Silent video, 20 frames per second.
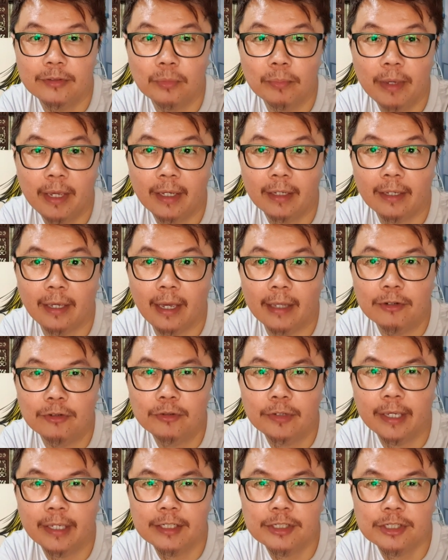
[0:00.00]
to make
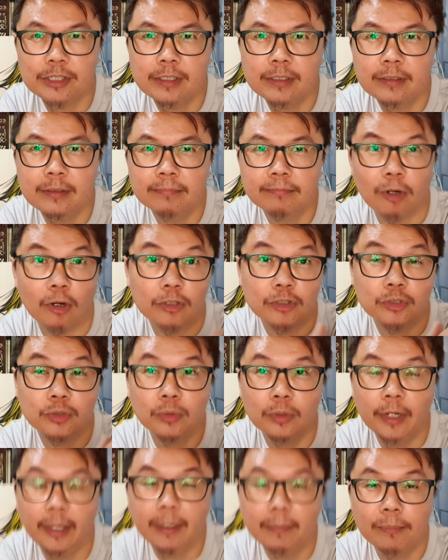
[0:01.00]
education or
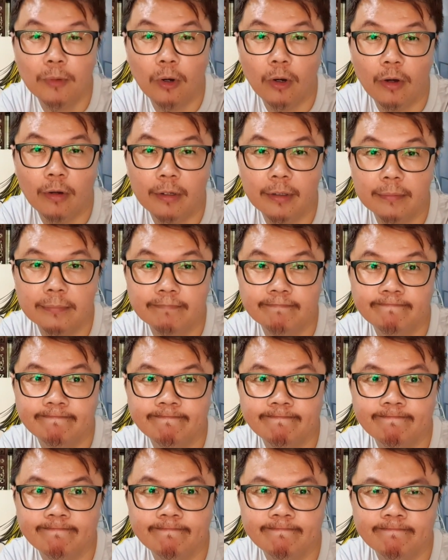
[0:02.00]
schooling more
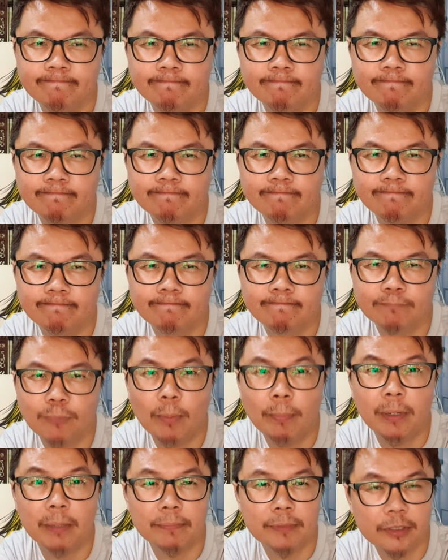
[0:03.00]

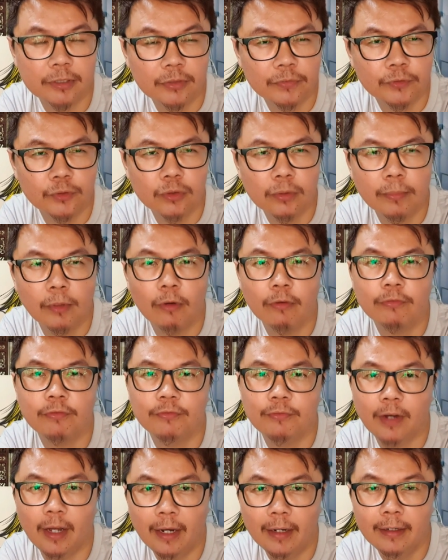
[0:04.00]
purposeful, more
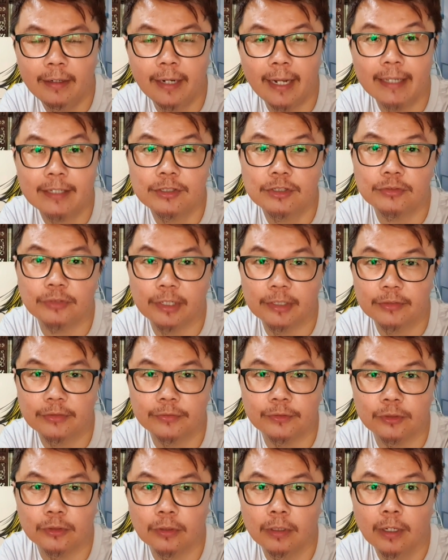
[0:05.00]
fun, less
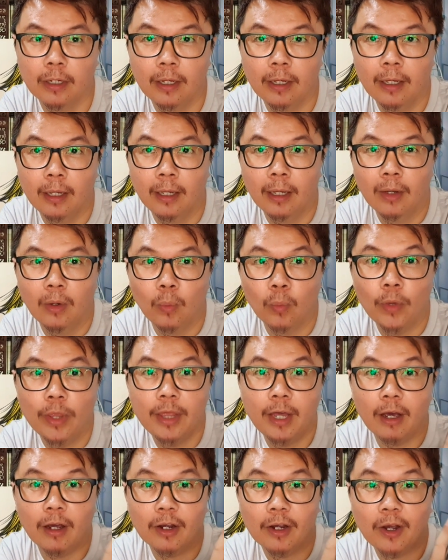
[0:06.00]
stressful,
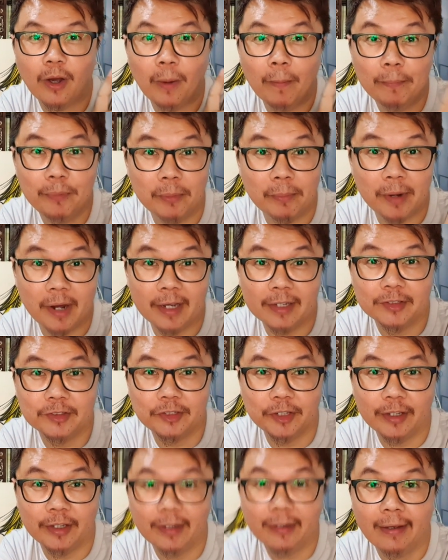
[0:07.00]
without
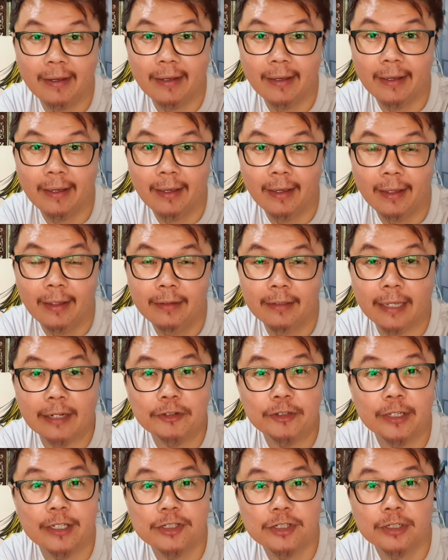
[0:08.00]
compromising the
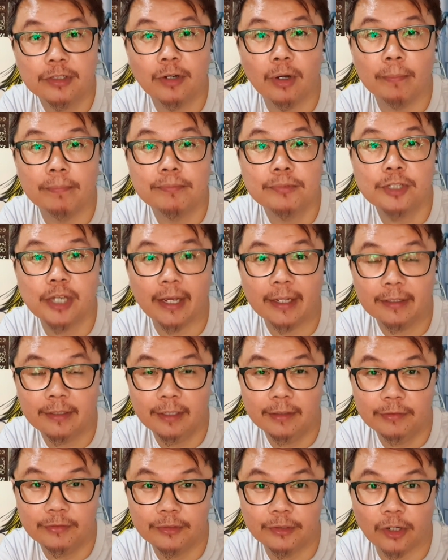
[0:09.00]
education
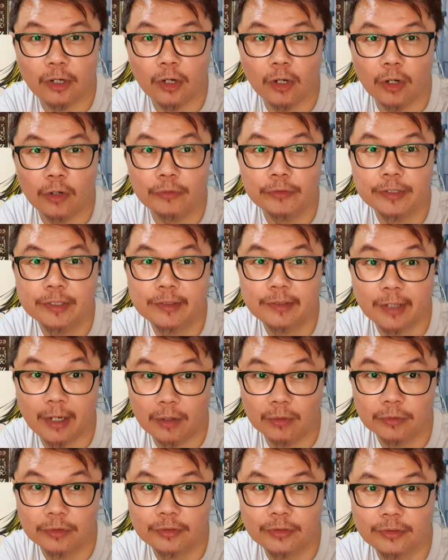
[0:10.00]
objectives or
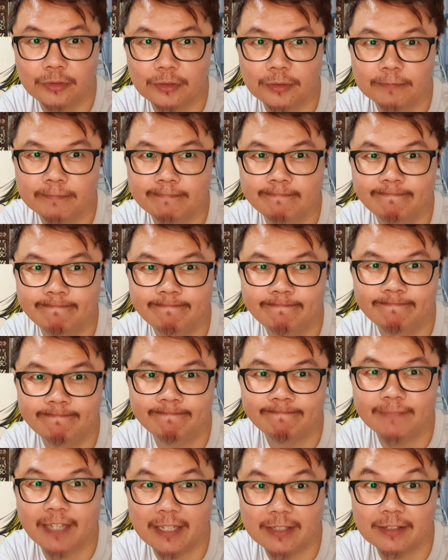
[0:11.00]
results.
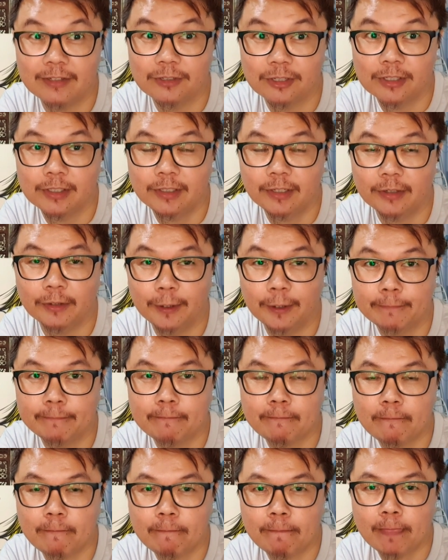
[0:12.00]
That's interesting, right?
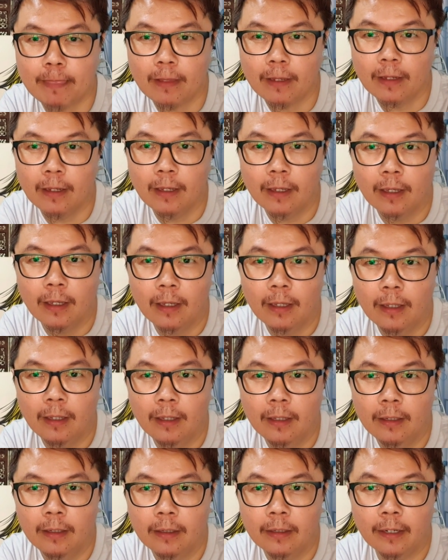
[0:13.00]

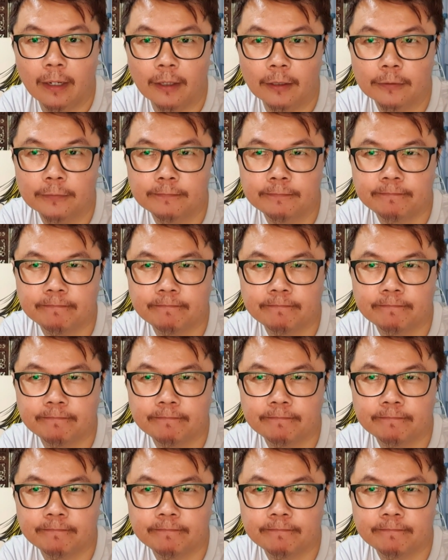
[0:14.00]
Now,